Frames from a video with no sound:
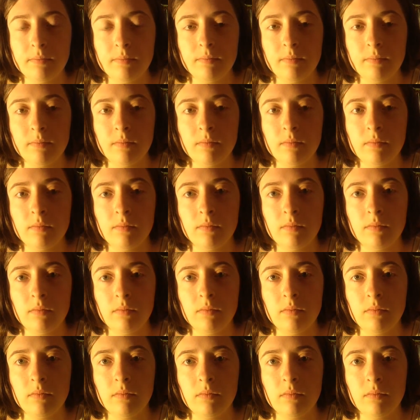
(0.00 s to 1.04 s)

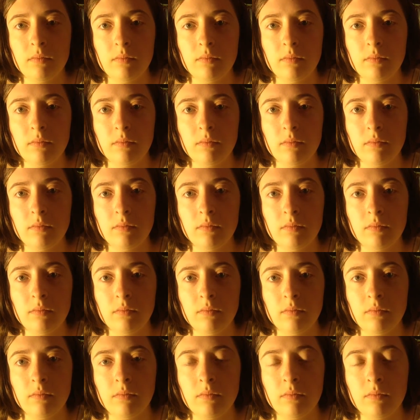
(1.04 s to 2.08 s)

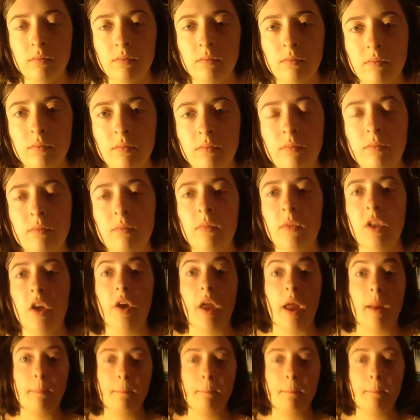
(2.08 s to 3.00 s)
Nobody speaks.